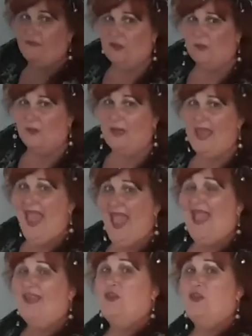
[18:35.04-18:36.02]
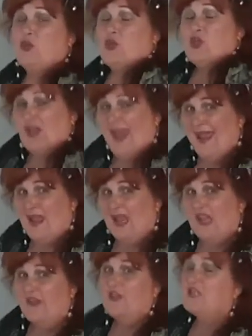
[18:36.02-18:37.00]
of you. And you share
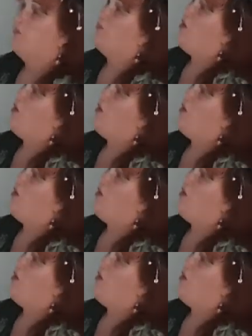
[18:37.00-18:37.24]
this